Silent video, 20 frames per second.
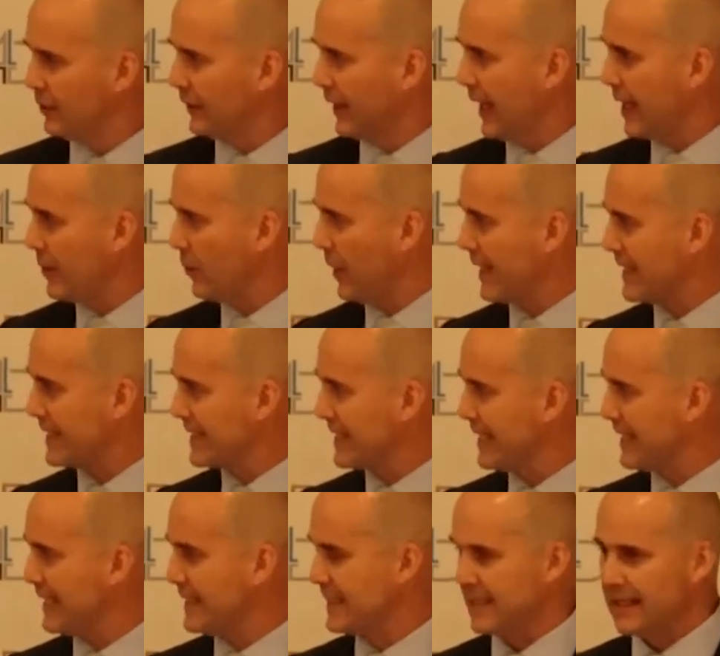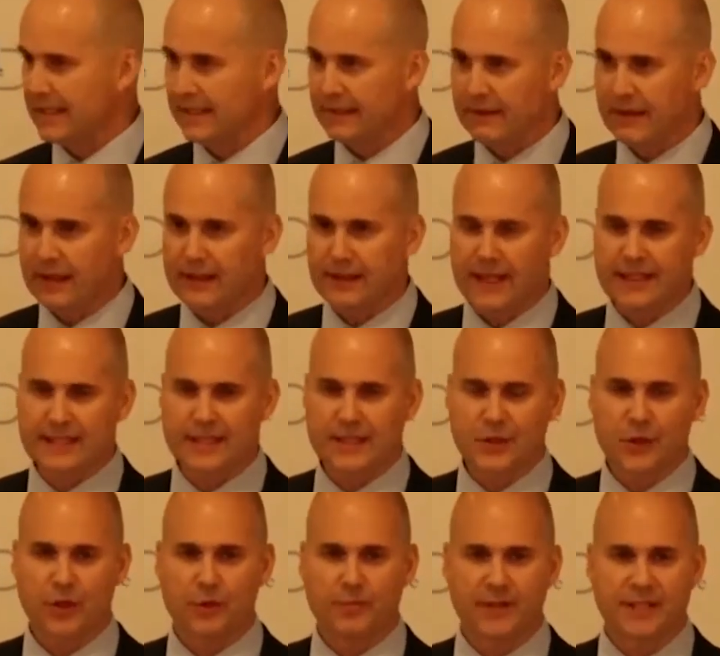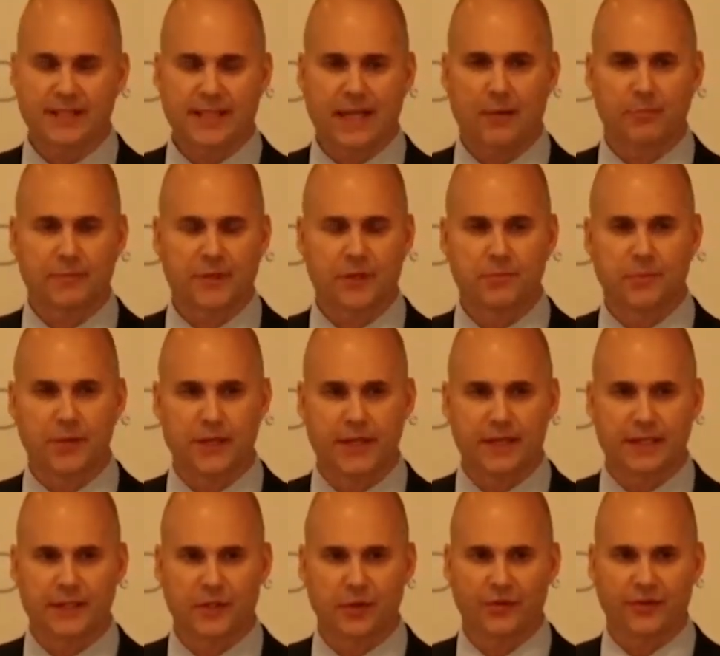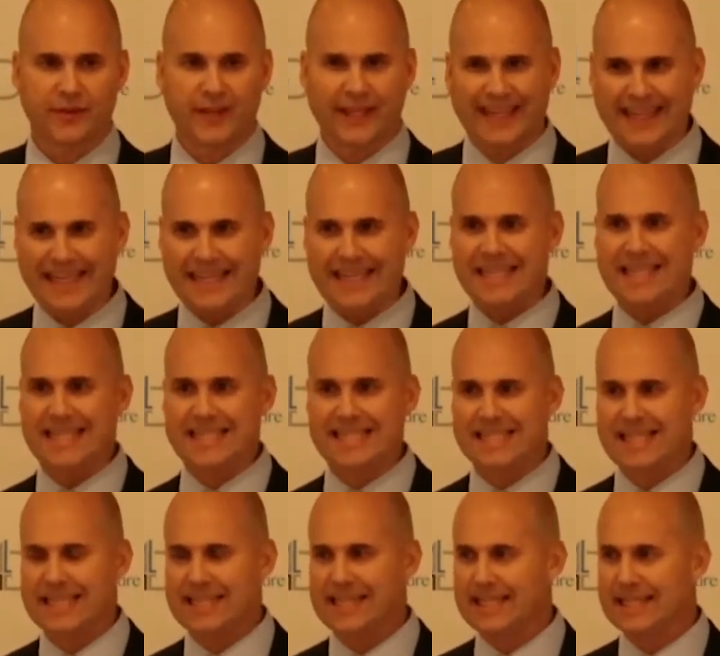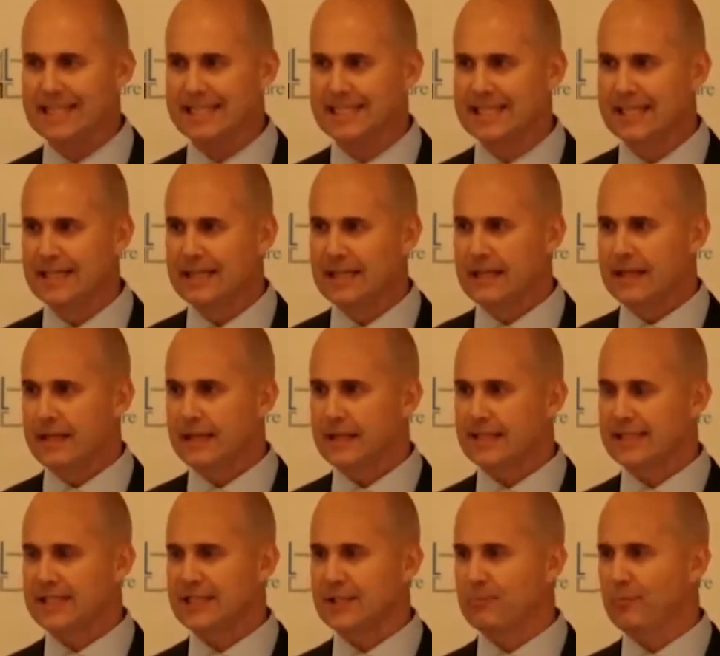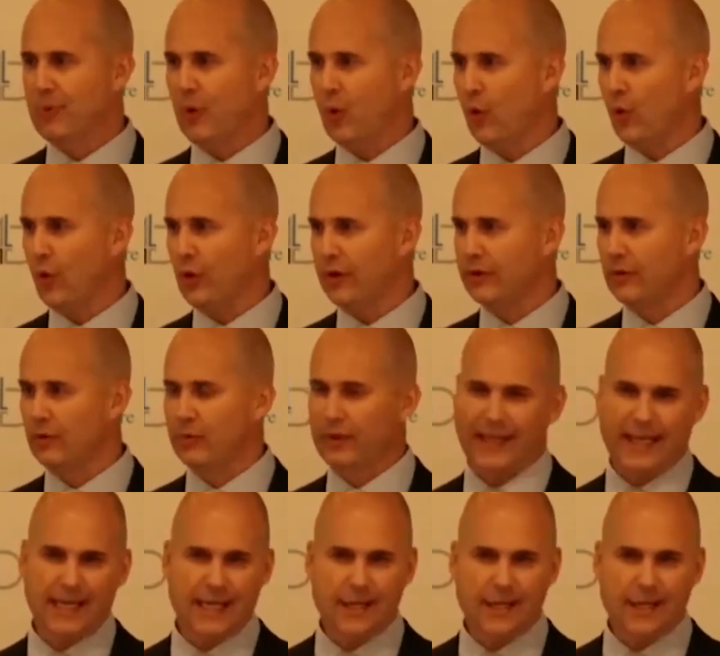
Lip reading: on gateway cities, and that's a term that's come to mean sort of the key cities that support, or the